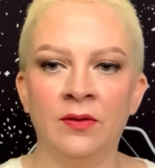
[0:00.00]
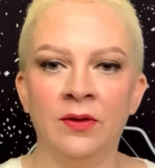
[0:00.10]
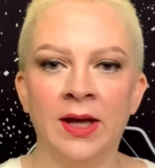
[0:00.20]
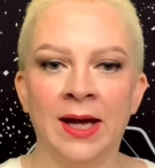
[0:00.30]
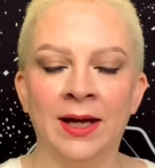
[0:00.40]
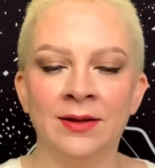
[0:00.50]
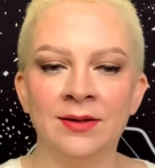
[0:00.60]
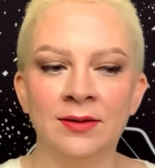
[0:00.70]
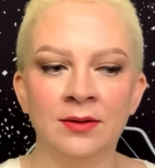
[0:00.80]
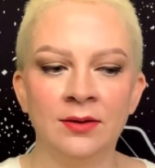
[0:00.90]

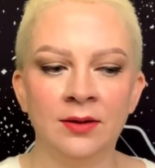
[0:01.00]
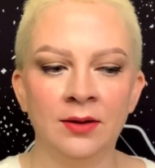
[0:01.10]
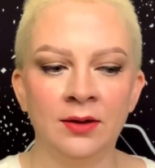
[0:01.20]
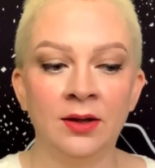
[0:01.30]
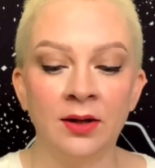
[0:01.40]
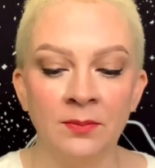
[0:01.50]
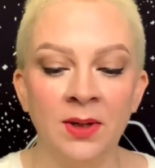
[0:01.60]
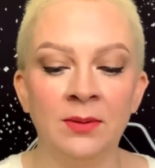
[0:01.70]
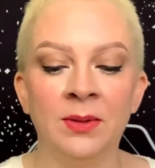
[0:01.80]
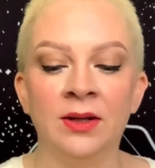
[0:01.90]
that
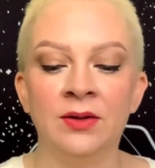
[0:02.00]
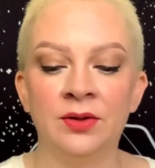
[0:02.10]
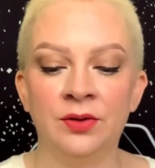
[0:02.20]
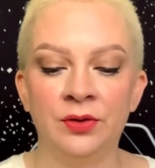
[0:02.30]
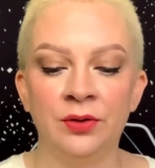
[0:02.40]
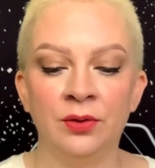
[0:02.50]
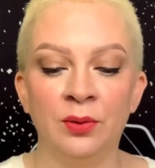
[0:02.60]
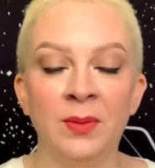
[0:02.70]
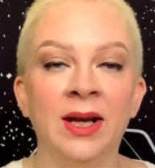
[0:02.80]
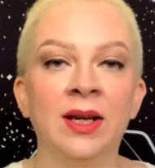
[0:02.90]
commitment
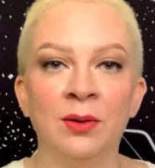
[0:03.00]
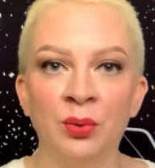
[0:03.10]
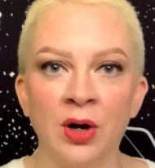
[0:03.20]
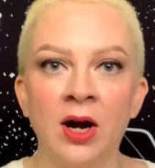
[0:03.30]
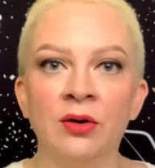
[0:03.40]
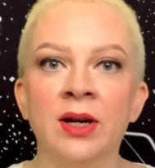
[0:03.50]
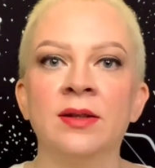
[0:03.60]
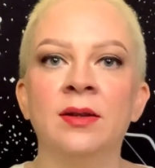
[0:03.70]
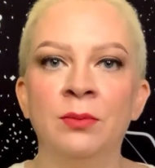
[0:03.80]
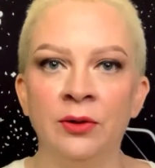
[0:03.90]
to making
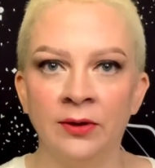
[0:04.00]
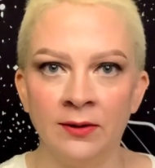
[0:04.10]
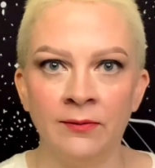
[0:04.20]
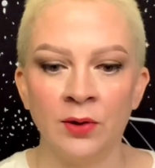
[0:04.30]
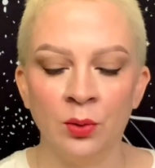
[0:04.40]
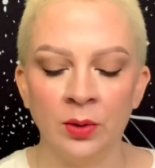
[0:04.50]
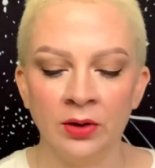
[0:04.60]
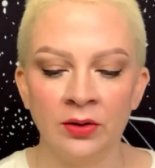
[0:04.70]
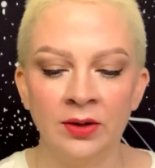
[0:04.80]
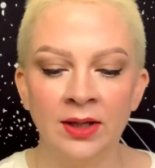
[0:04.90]
progress and moving
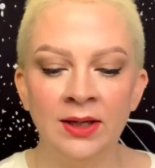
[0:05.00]
forward.